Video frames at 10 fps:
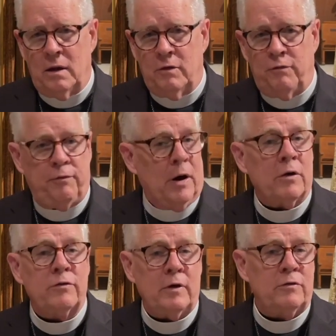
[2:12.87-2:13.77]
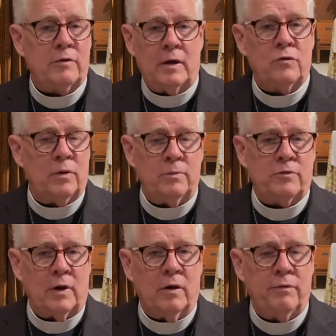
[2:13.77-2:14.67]
the Pharisee said to
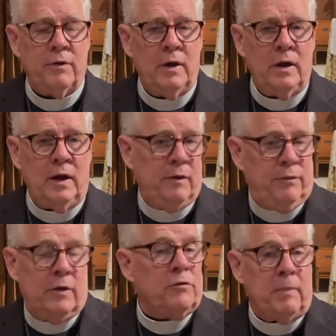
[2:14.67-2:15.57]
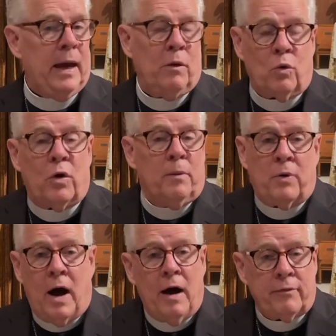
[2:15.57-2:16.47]
himself, if this man were a
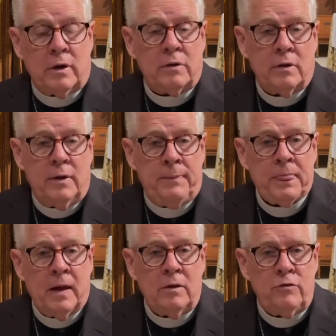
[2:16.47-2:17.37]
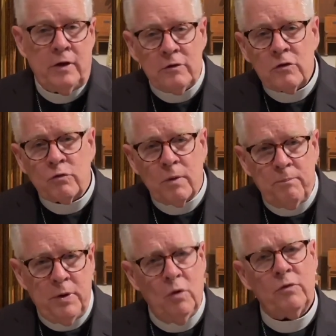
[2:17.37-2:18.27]
prophet, Jesus
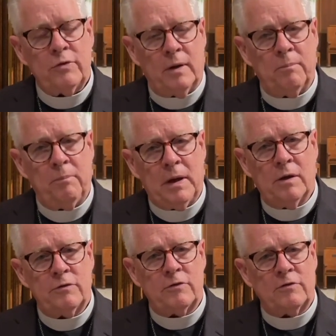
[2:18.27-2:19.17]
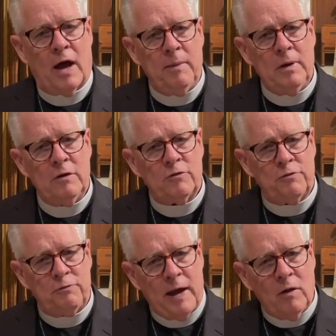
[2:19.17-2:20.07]
rebukes him because Simon
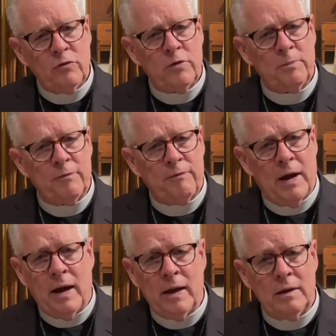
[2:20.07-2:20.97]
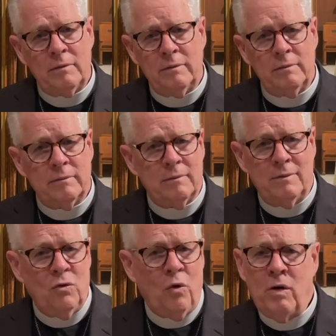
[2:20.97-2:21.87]
has failed to provide
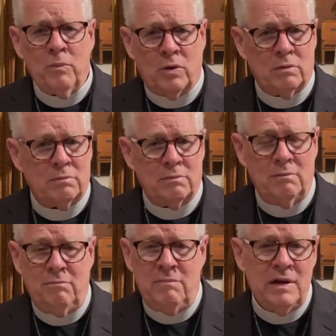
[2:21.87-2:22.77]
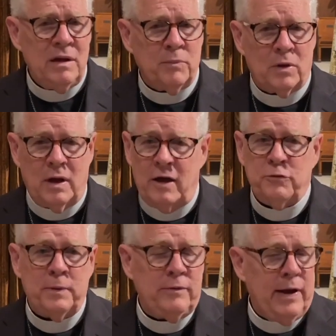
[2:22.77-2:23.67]
normal, minimal
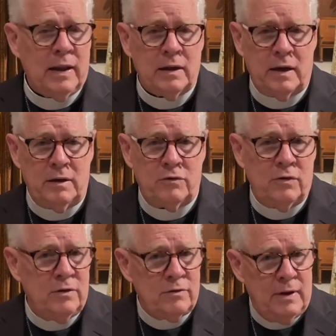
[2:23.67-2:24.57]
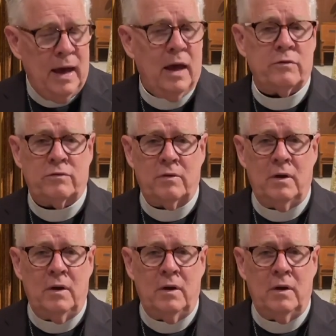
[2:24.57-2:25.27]
hospitality to his guest.